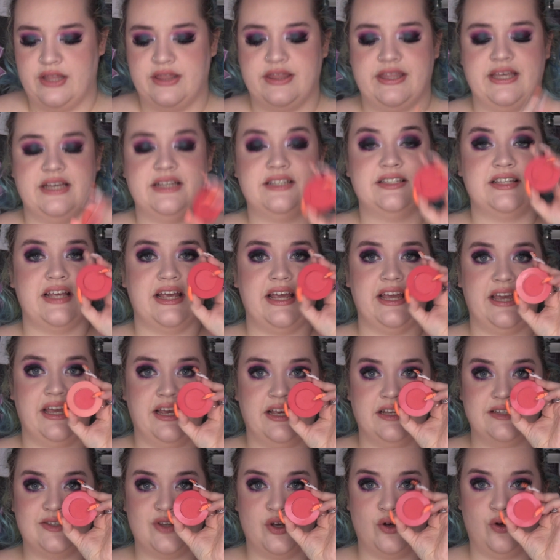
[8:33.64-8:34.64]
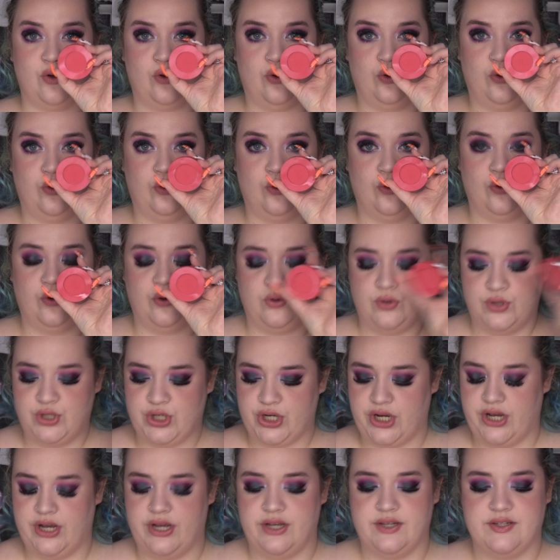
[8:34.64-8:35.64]
This is
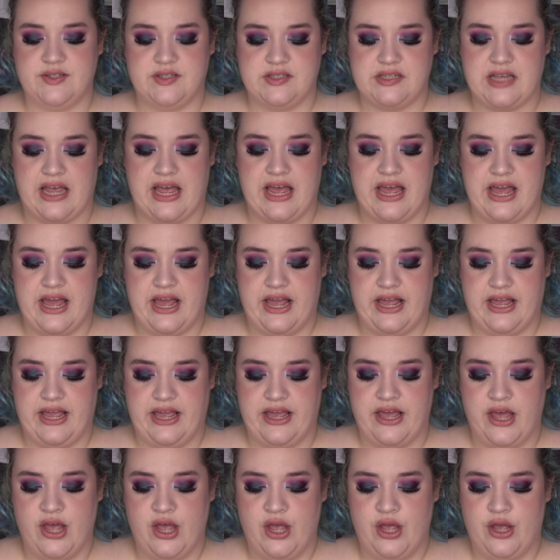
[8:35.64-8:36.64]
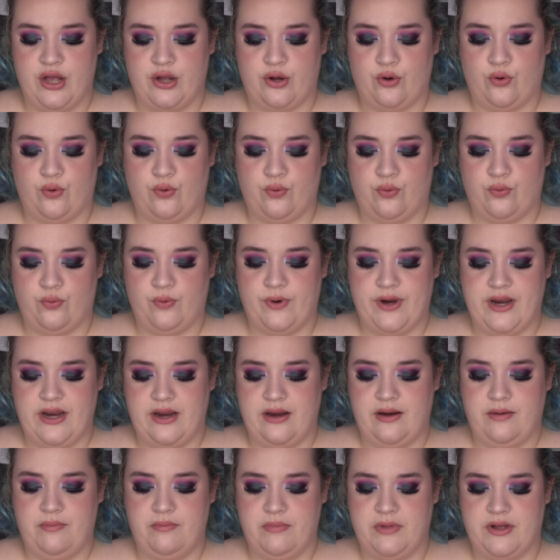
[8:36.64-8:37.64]
gorgeous. A
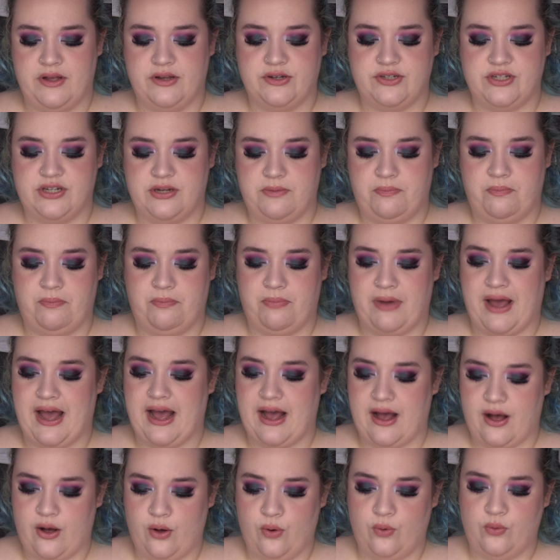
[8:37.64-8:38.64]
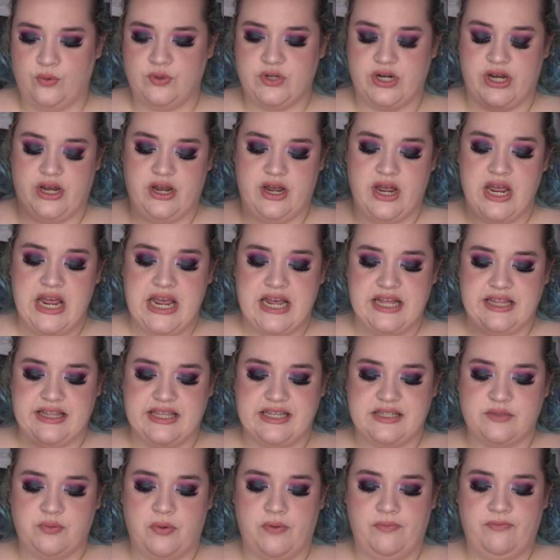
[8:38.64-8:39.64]
cream to powder.
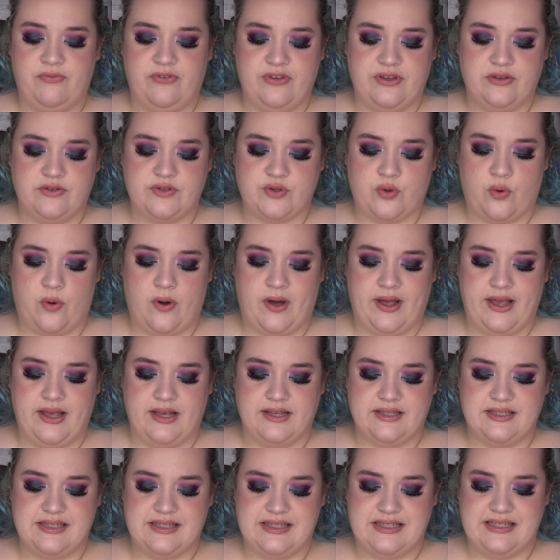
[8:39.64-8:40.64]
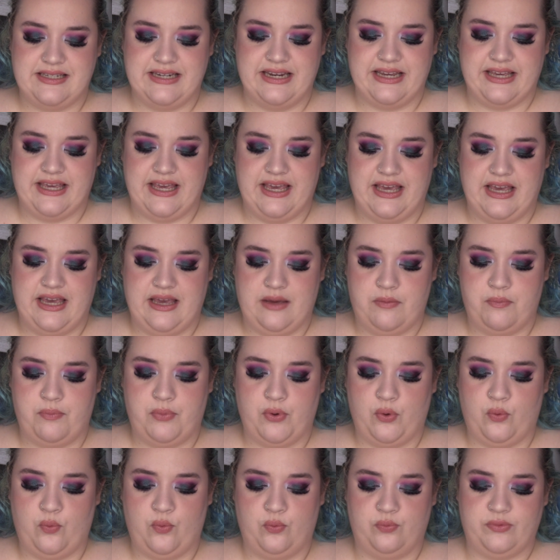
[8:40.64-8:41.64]
This one feels quite sticky,
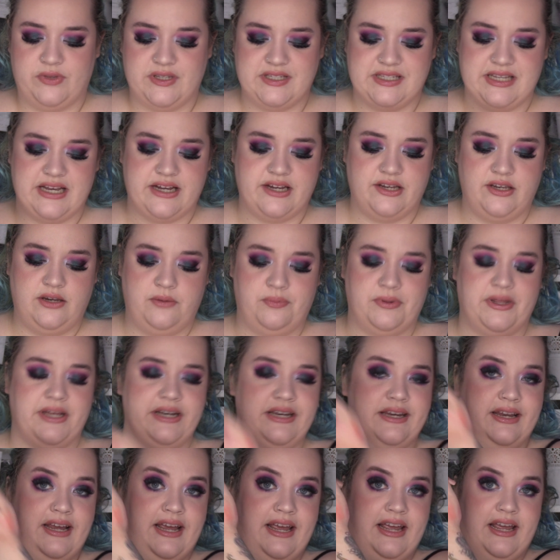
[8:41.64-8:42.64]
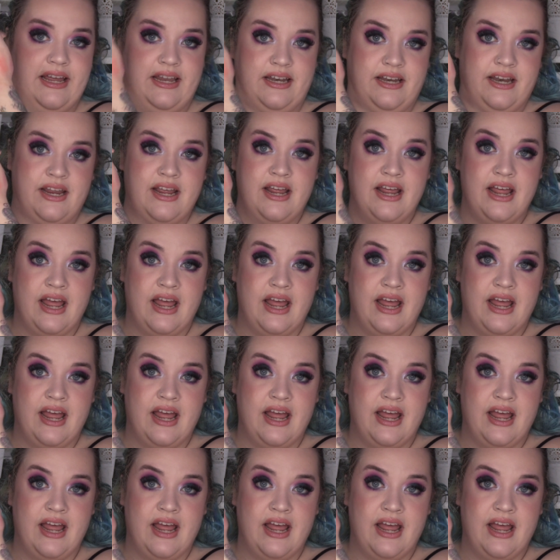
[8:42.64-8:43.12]
but the second you blend it in,